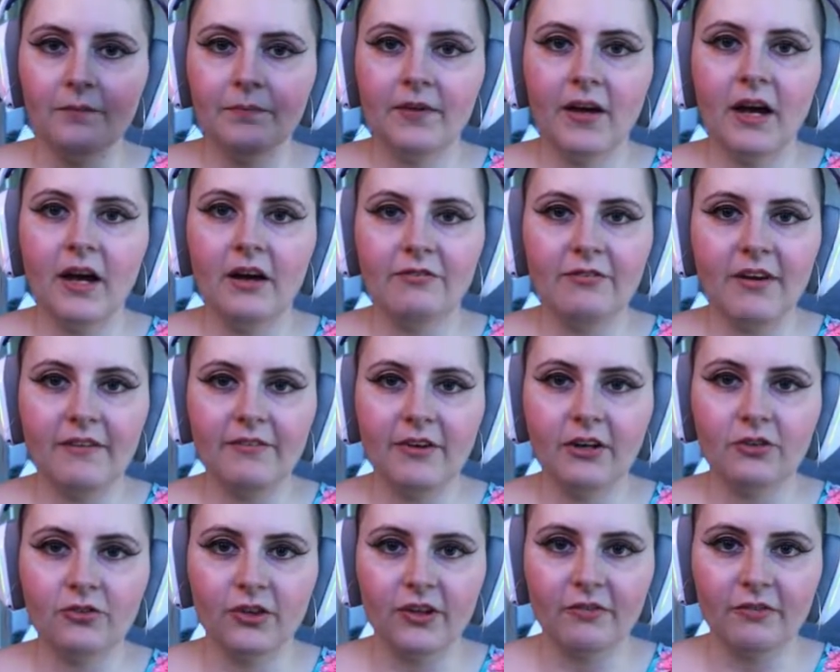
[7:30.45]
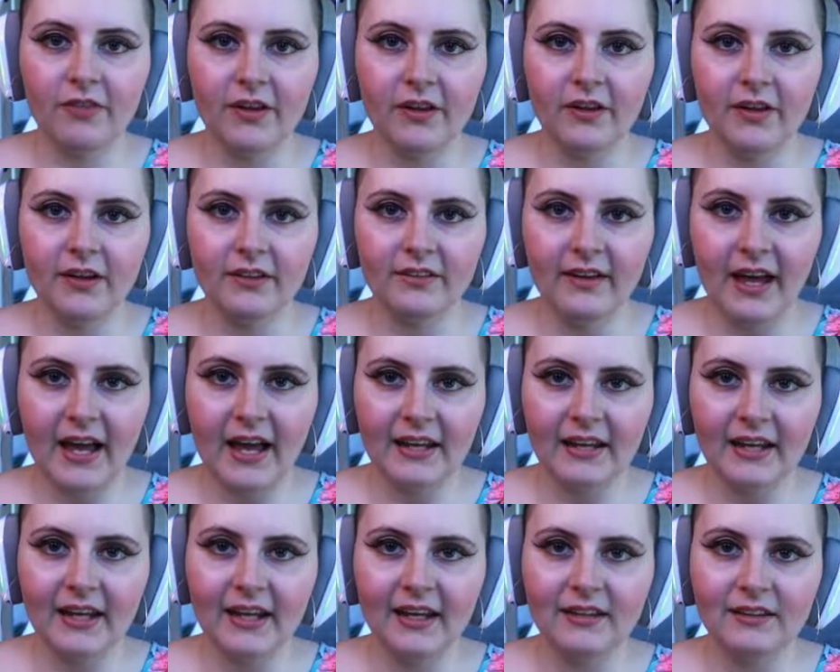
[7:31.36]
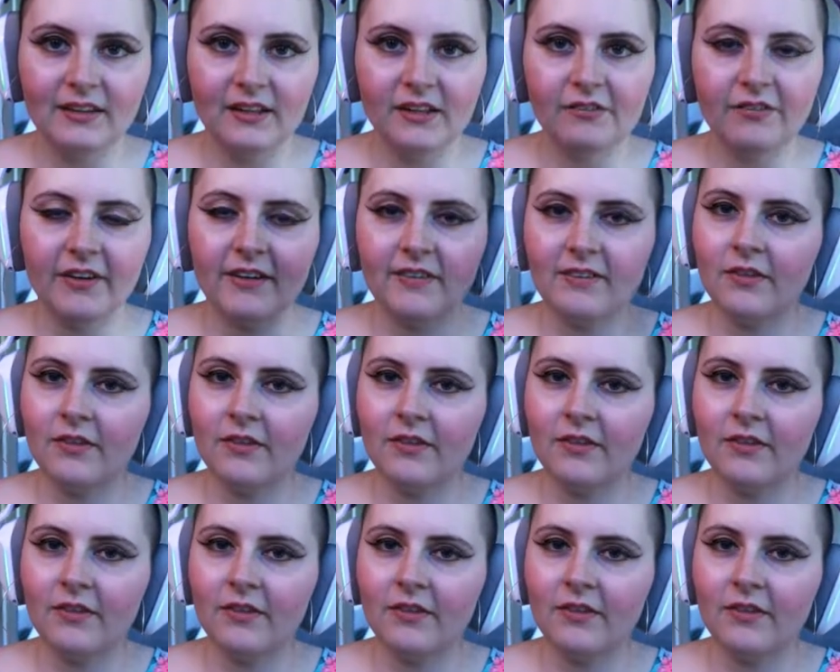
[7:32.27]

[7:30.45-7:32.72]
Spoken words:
500 of their attack and defense.